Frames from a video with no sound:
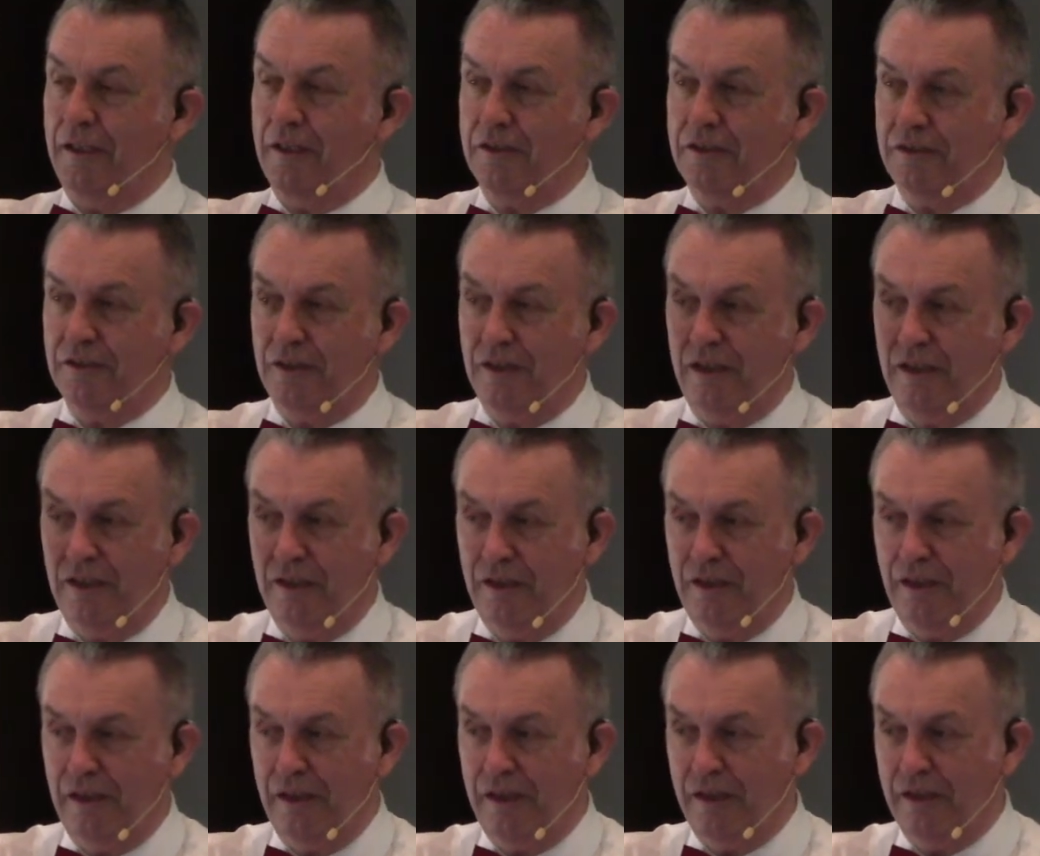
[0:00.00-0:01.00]

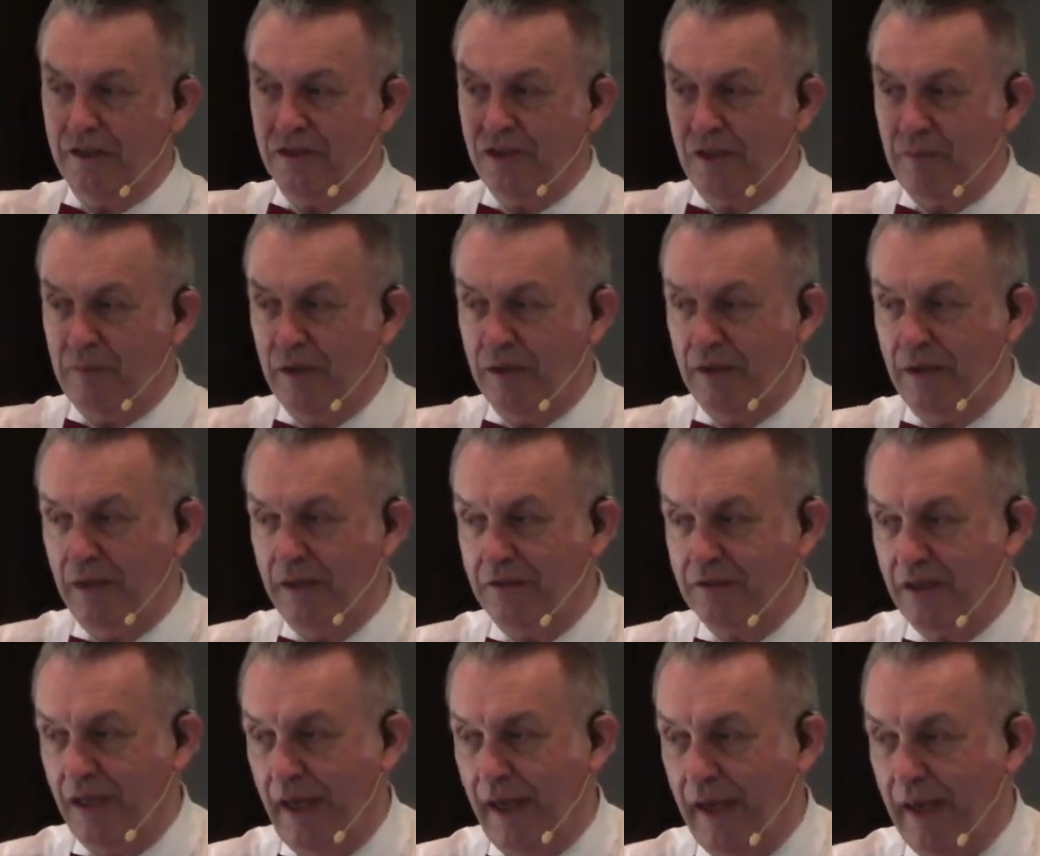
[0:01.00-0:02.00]
is something that
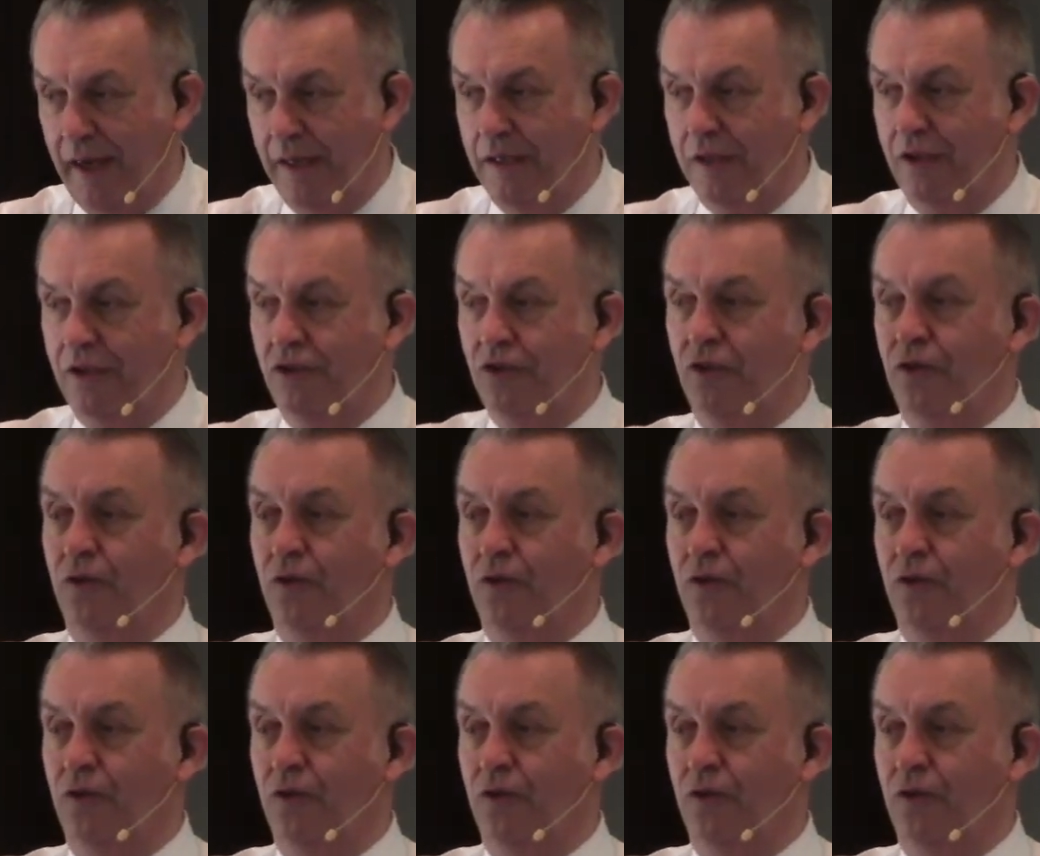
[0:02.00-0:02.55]
is added